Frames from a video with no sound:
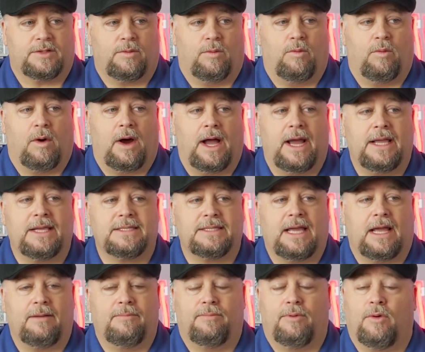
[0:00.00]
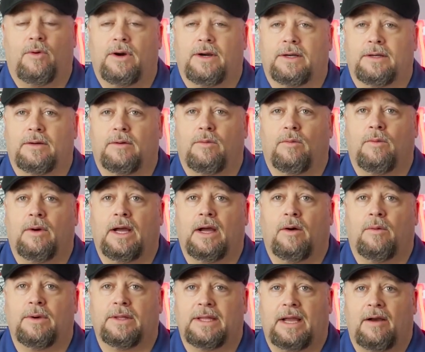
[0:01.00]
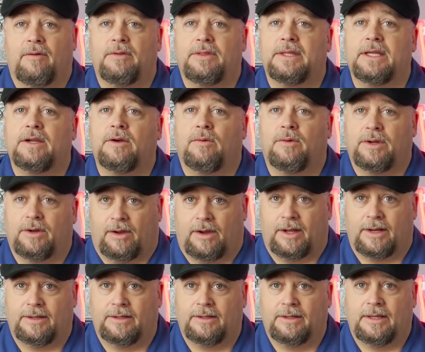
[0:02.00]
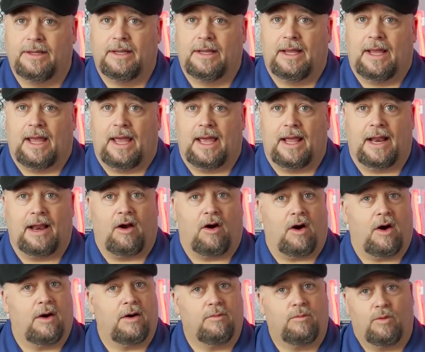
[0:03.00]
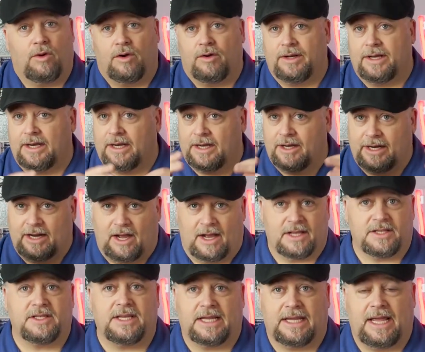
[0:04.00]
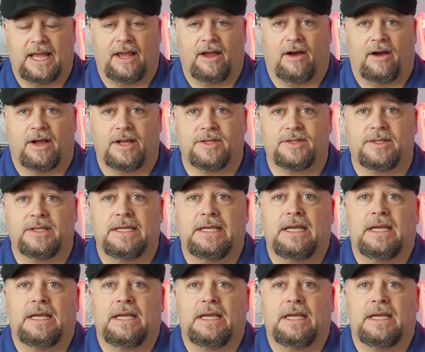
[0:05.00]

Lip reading: Why is that important? Well, with everything going on and our world in constant chaos,